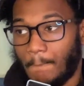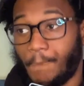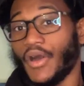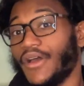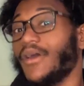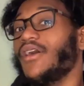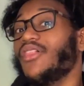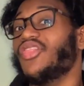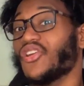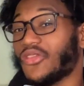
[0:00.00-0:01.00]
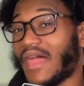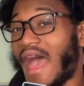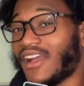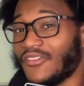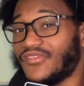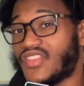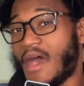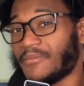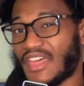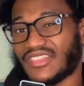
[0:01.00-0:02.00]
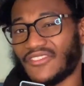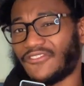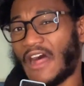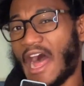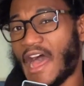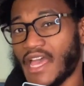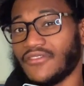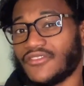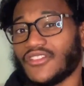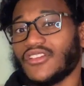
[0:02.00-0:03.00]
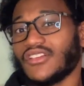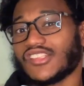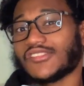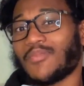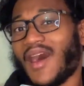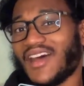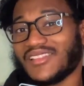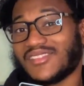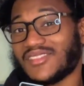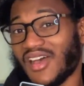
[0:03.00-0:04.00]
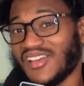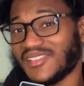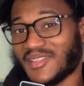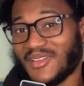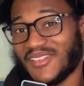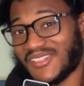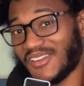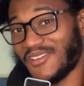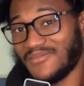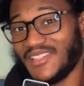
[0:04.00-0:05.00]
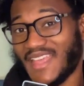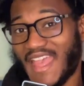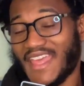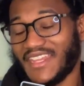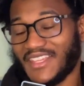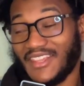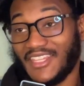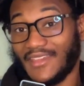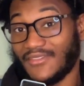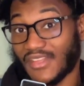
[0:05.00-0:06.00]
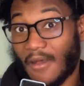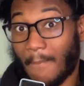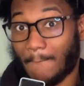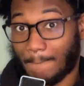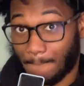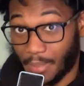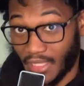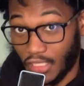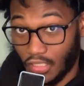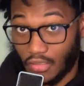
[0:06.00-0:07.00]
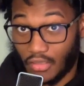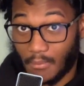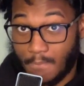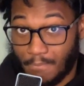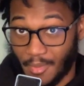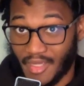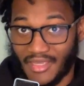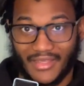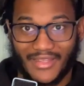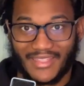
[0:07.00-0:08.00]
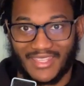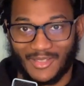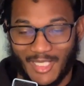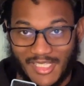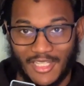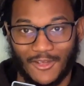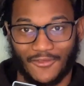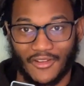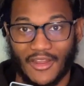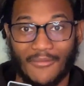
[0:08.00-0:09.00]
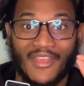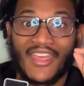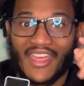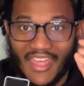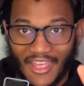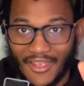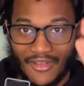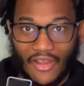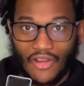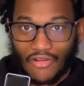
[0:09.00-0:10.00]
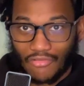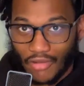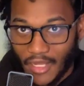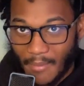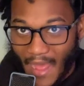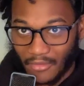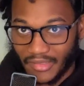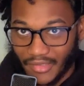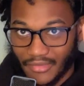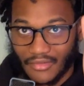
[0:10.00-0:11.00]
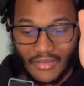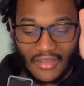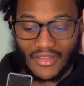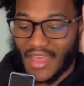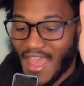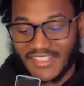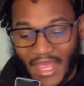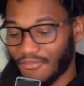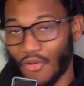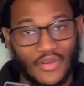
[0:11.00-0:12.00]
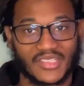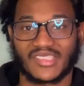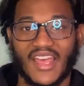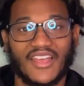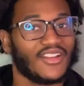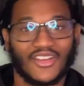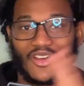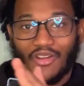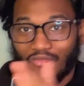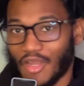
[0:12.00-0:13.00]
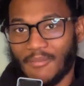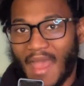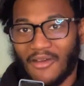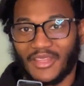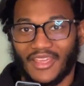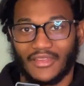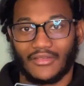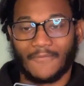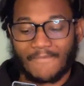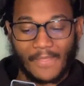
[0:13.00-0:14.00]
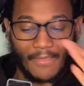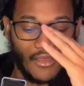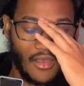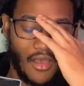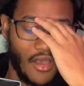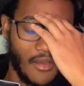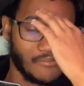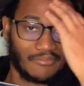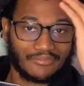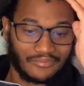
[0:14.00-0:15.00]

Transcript: but their lack of depth at the five spot does concern me, and it leaves a big, big Achilles heel for them in rebounding. As I've always said, rebounding. Um,